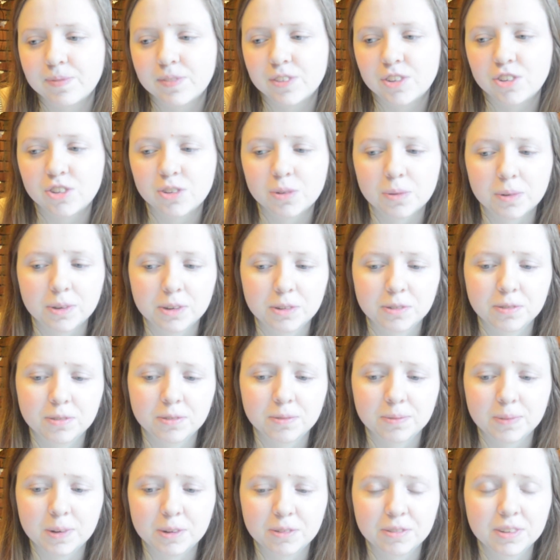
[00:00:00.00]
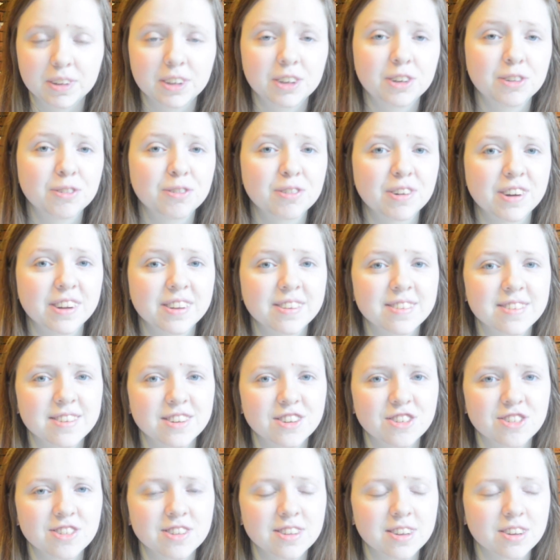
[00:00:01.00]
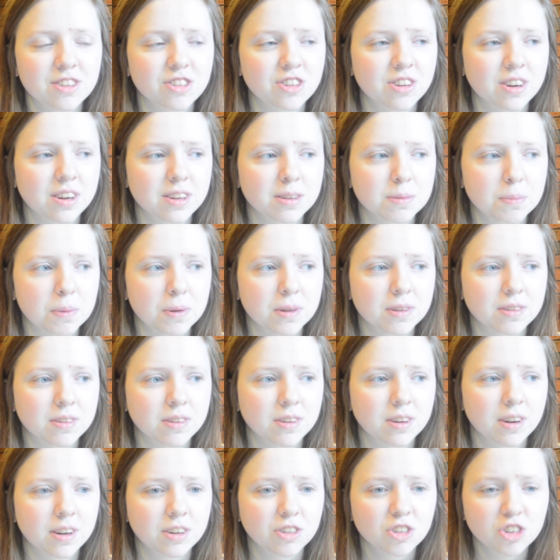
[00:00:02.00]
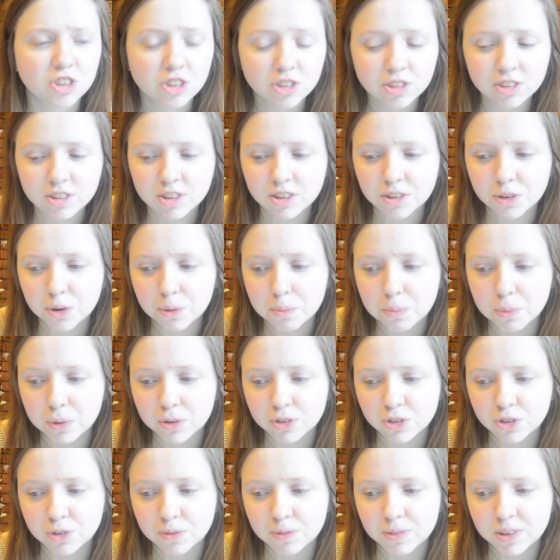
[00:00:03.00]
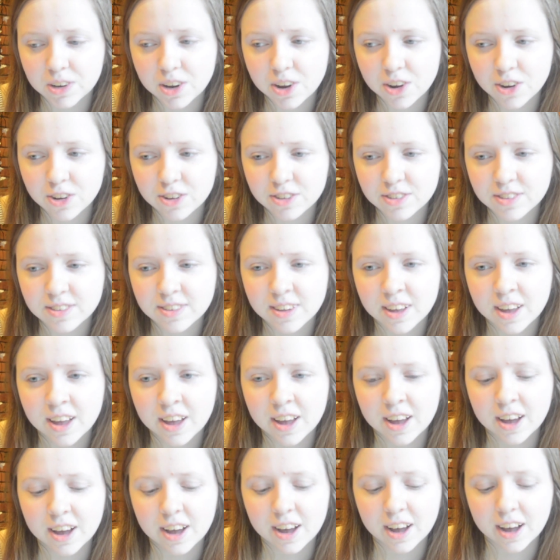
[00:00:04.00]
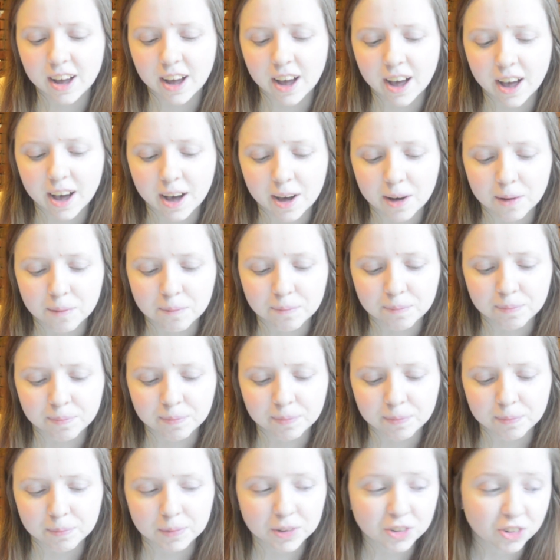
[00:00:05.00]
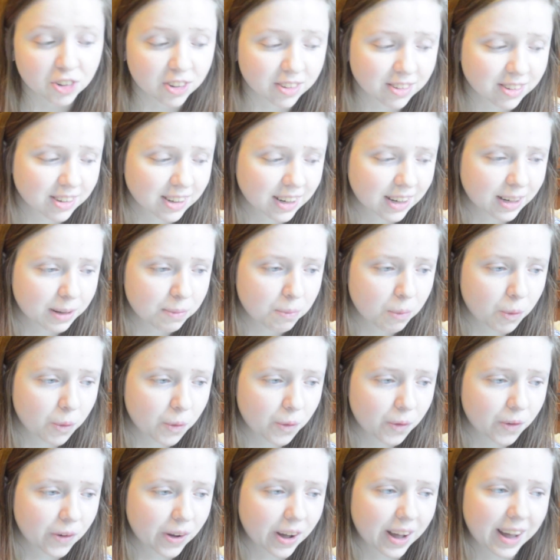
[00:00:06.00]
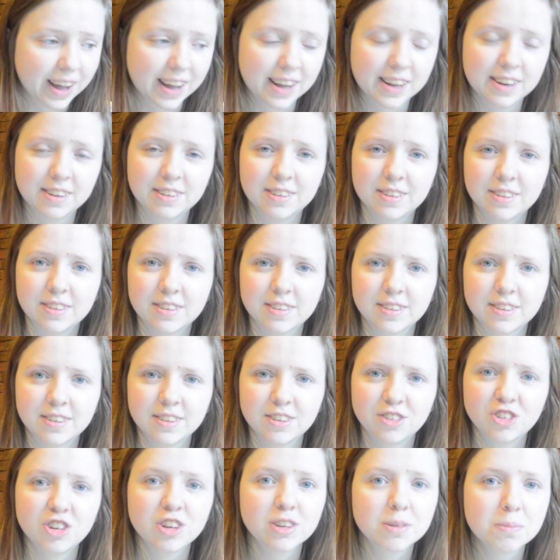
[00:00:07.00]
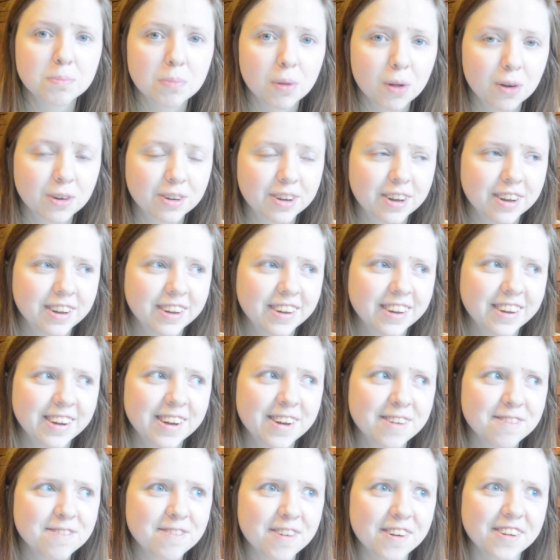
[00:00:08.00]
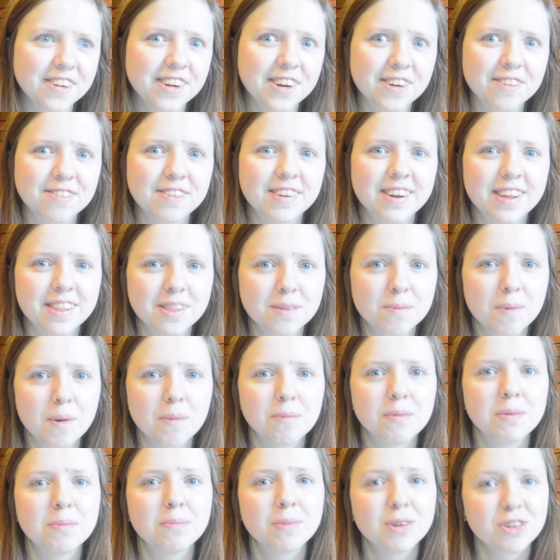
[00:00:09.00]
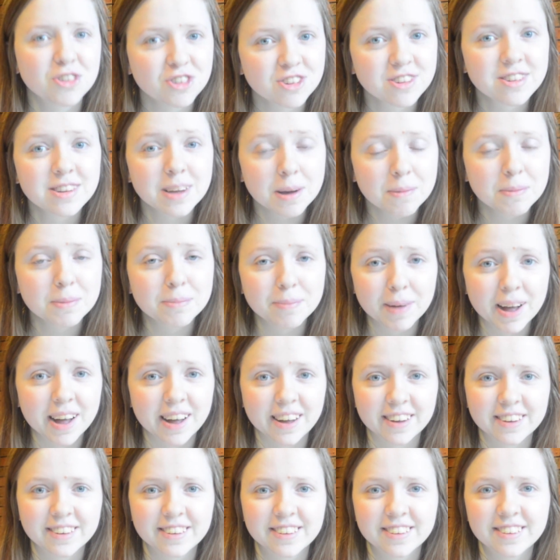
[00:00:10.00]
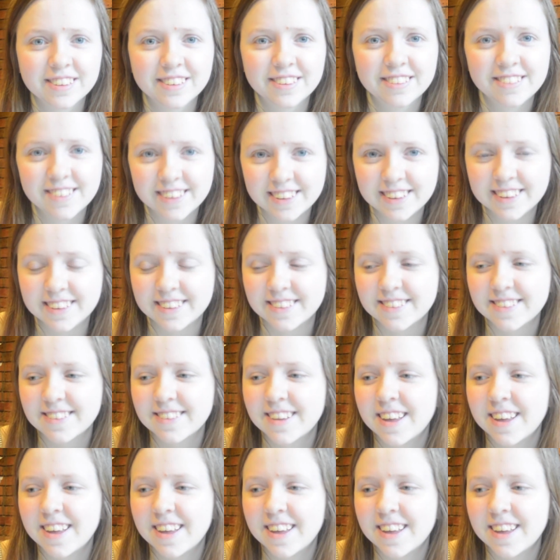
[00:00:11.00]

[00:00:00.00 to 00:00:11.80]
she's one of my really good friends, and she's such a nice person. She used to do bookshoot videos, but she doesn't anymore, and she doesn't blog very often at the moment, but she's coming back. She is.